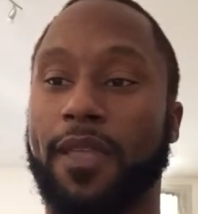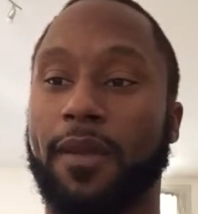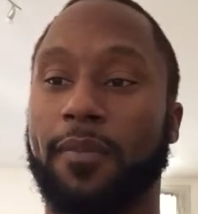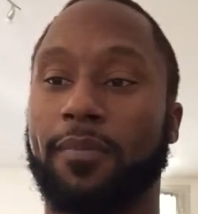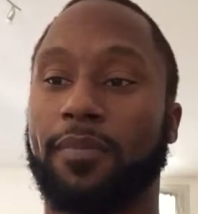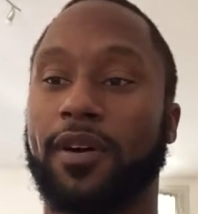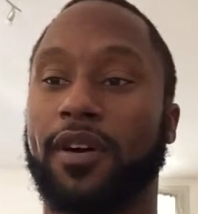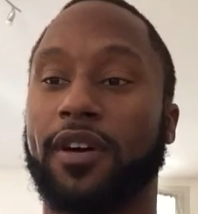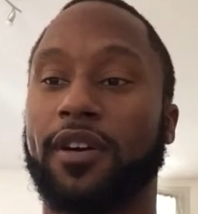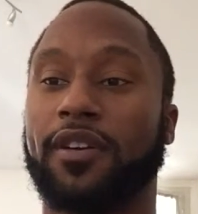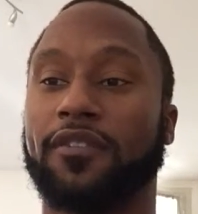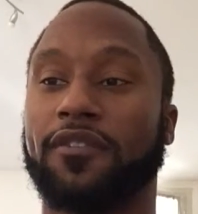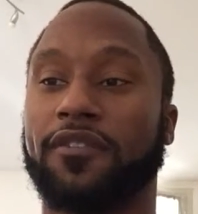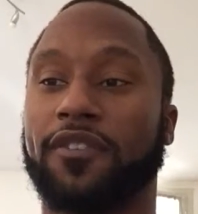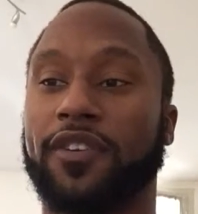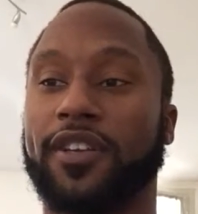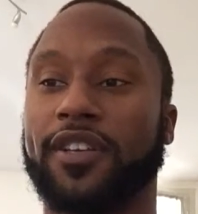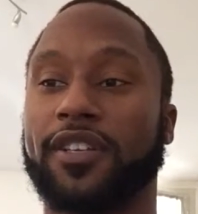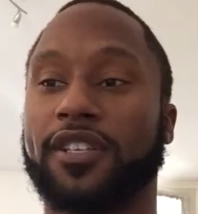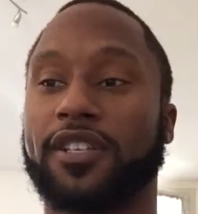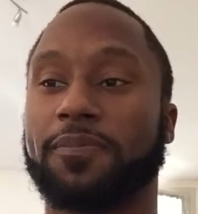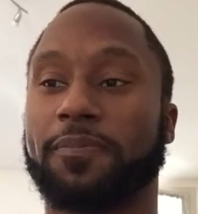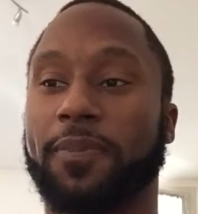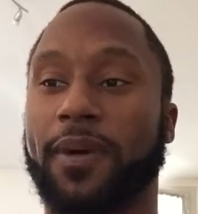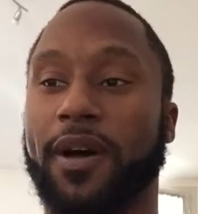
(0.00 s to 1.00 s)
But for your
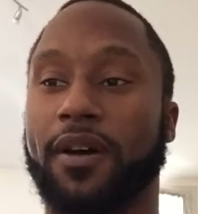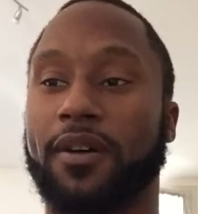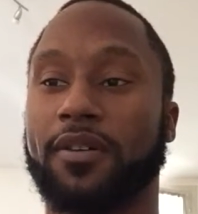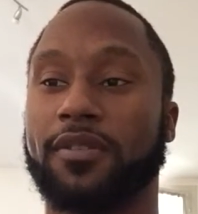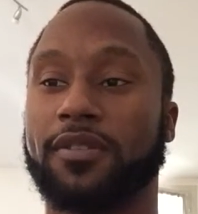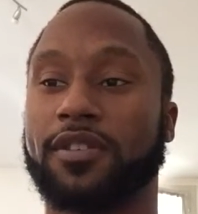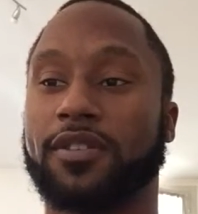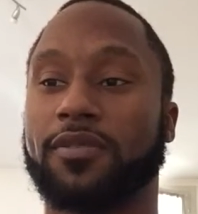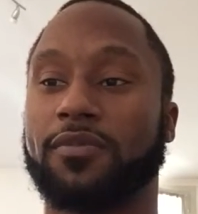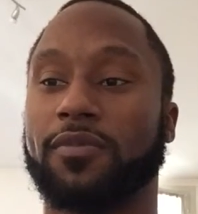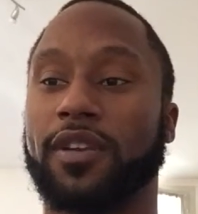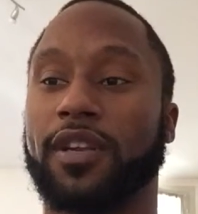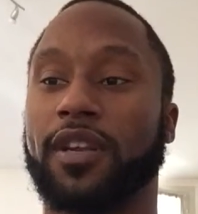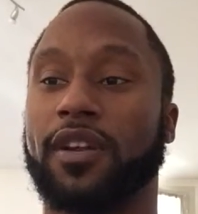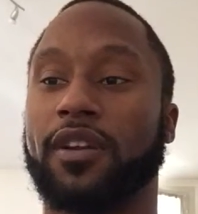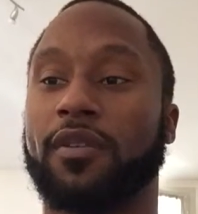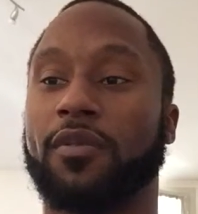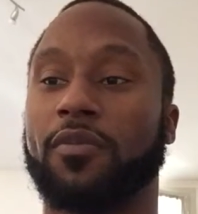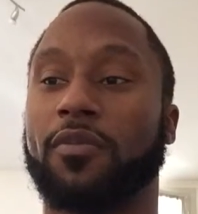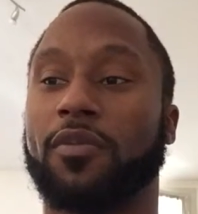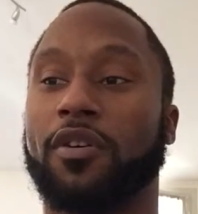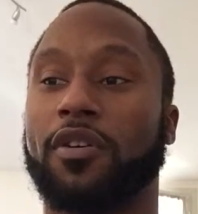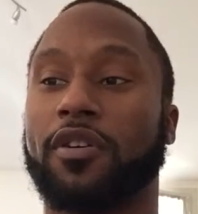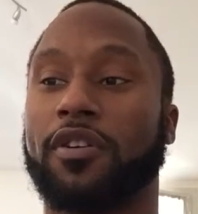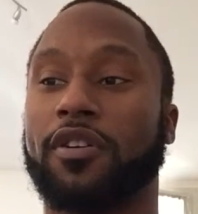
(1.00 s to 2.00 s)
spouse, when they're
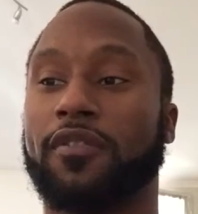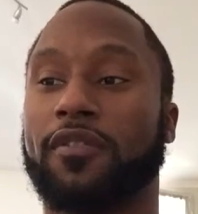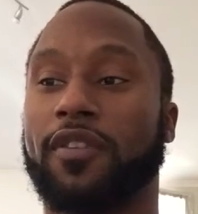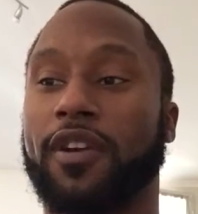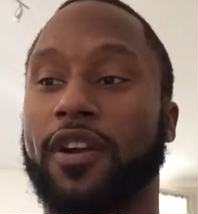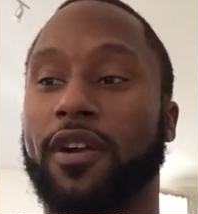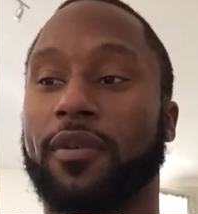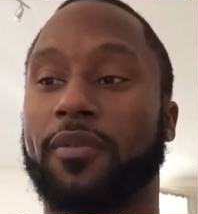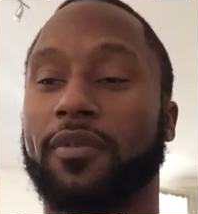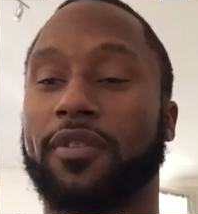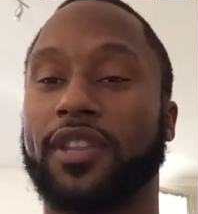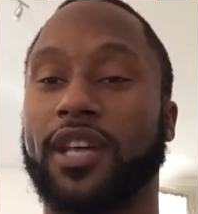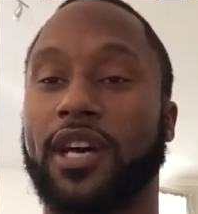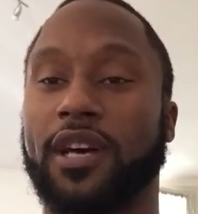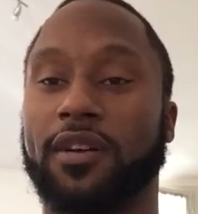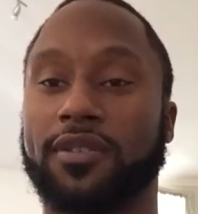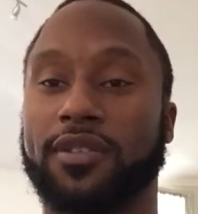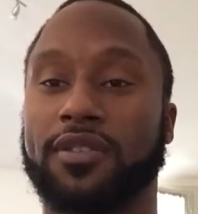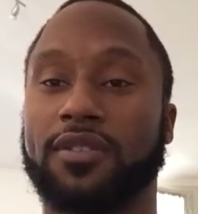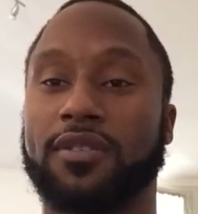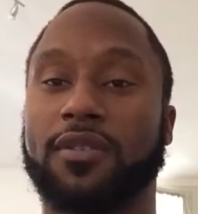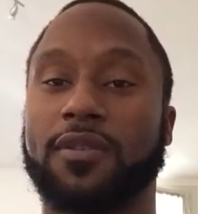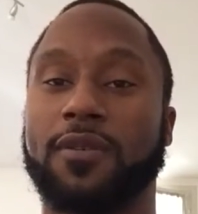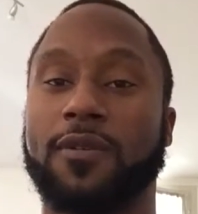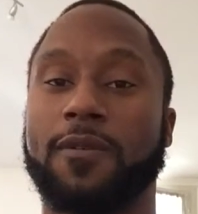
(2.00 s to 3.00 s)
walking around
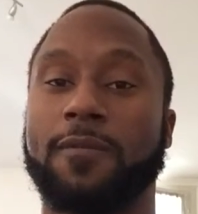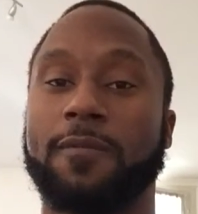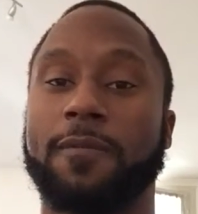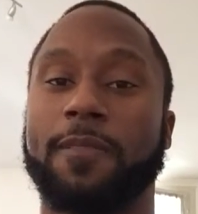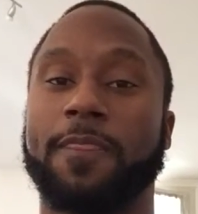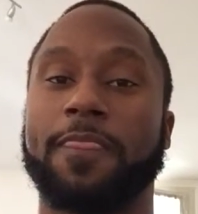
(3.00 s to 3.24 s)
without you,